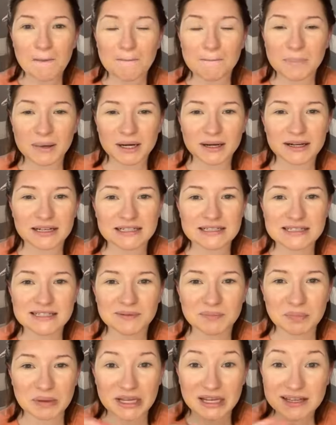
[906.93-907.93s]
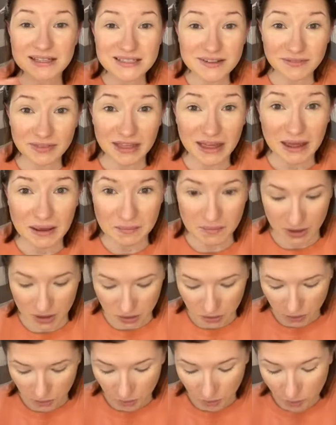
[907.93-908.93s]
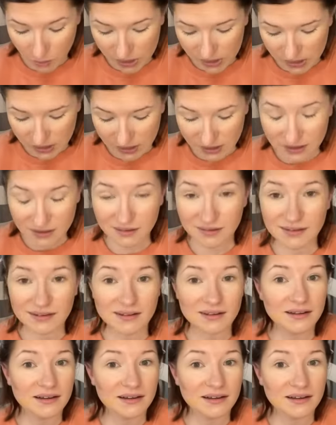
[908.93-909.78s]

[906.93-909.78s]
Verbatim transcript: but because of them, we